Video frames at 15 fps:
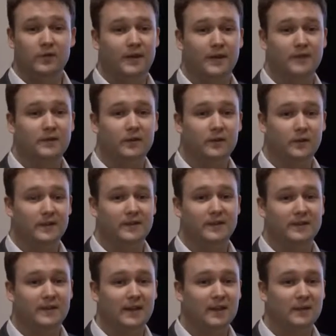that that's not going to be
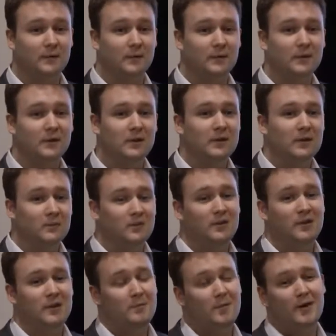sustainable,
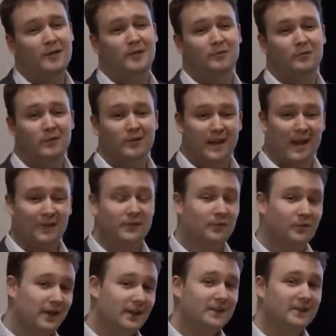well, you might have to
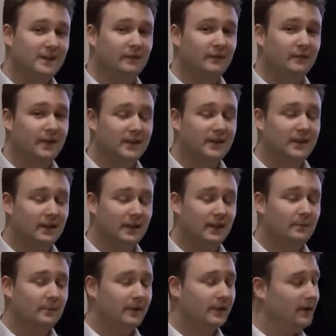reconsider investing in that
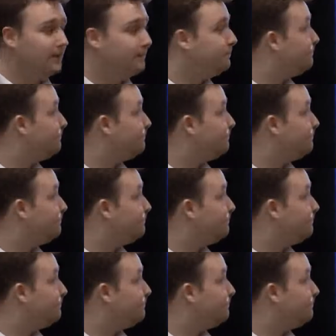company.